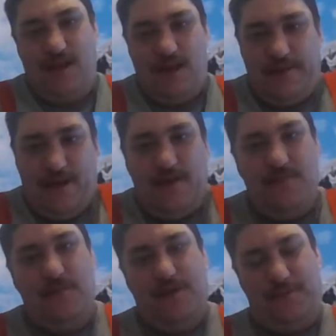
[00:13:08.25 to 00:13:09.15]
that
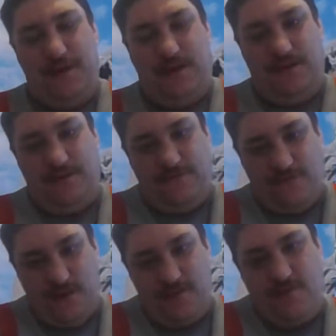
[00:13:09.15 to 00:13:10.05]
is my opinion.
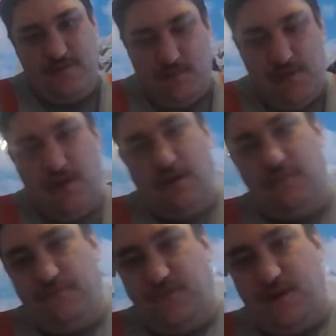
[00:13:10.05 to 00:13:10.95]
To sum it
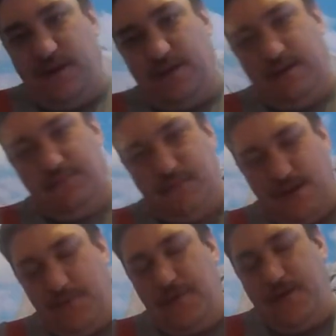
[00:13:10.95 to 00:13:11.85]
up, finally, my
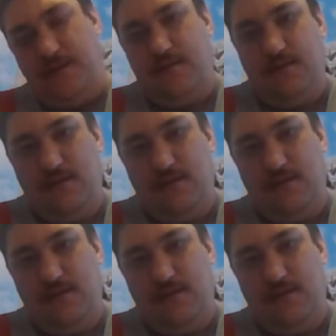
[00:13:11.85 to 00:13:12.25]
opinion